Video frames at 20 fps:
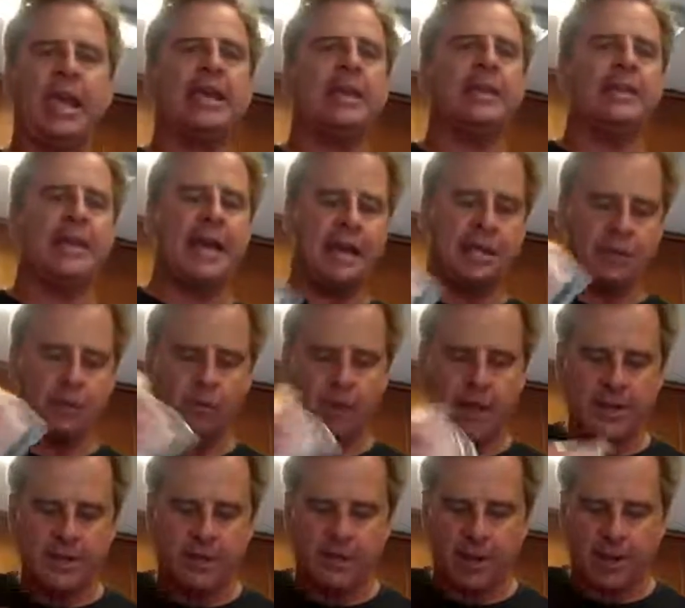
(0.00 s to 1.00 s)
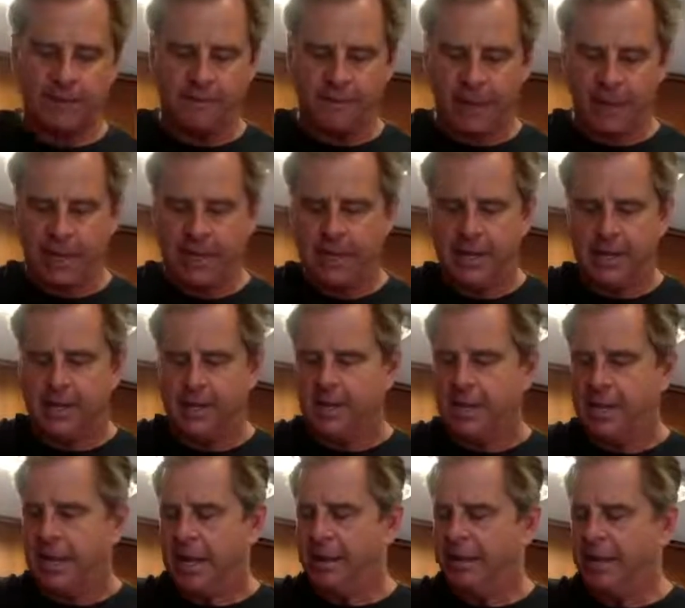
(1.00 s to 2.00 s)
get that in a restaurant, right?
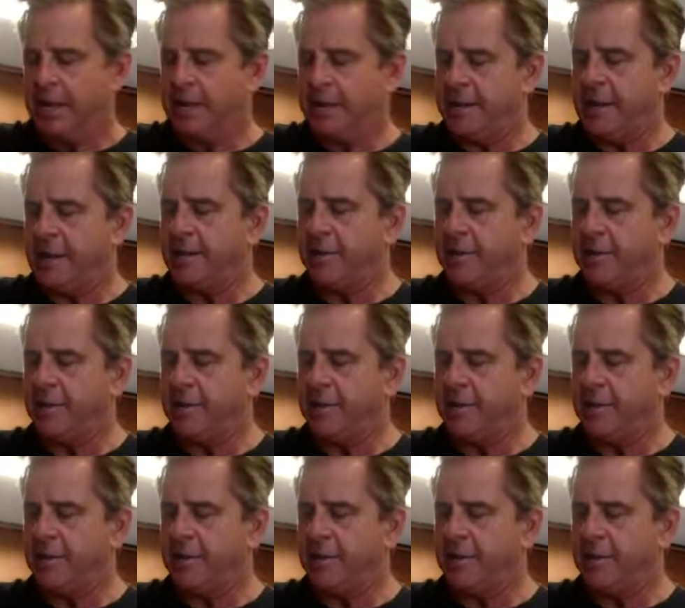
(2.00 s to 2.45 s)
And then another